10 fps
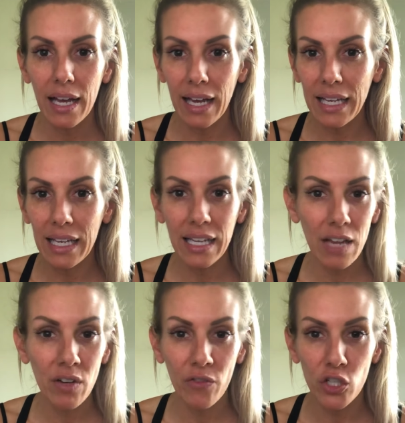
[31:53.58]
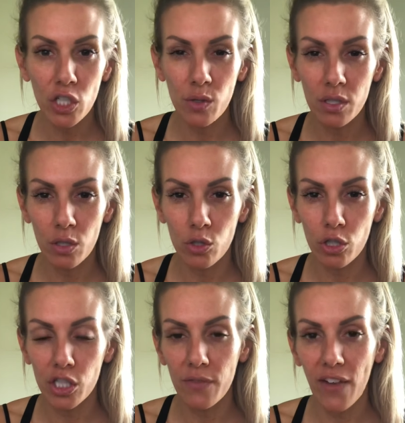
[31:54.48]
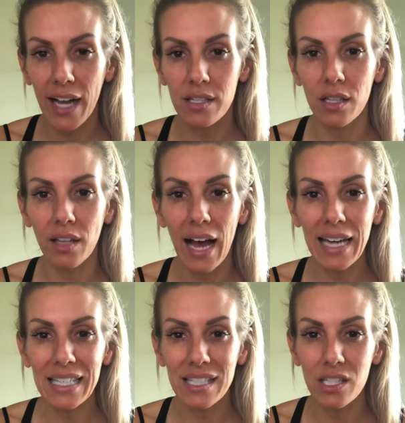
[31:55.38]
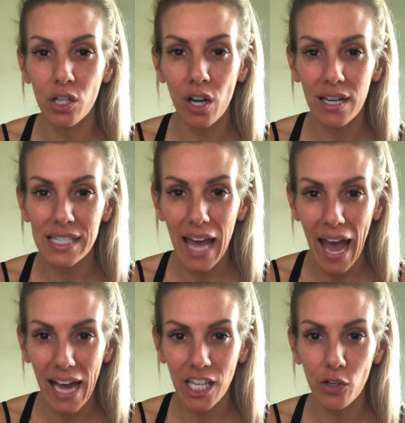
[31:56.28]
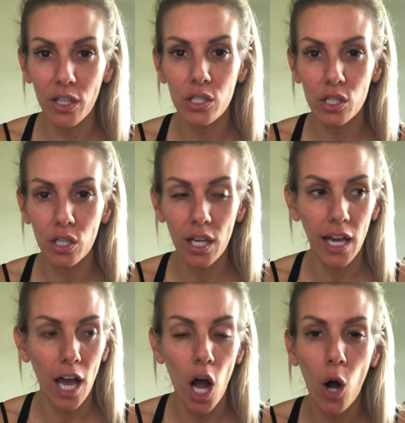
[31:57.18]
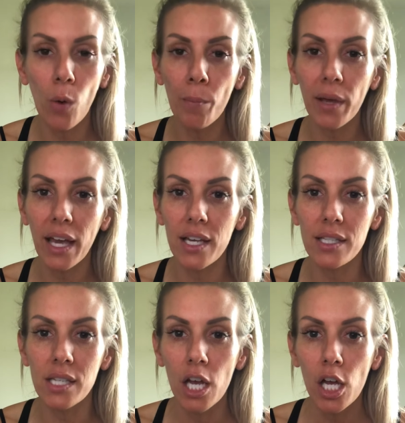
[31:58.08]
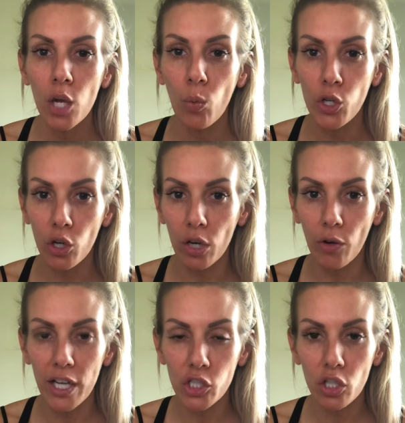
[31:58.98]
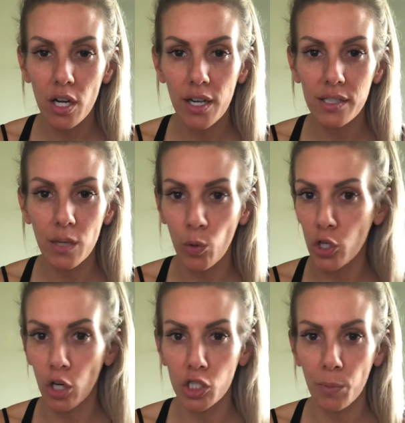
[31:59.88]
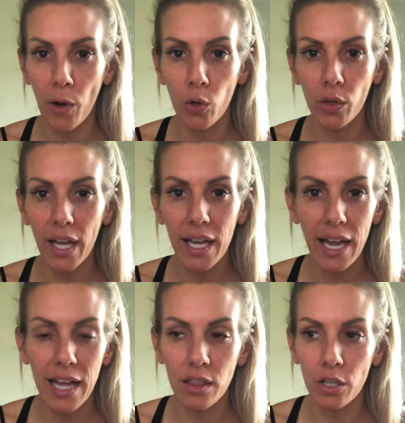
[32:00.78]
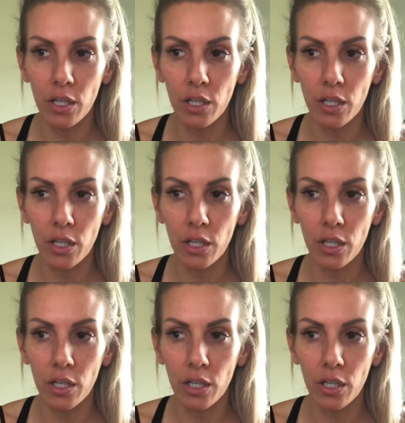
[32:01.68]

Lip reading: again, even if it shows the nutrition facts online, it's still not as accurate as cooking at home, because when you're at a restaurant, when you're at Chipotle and they're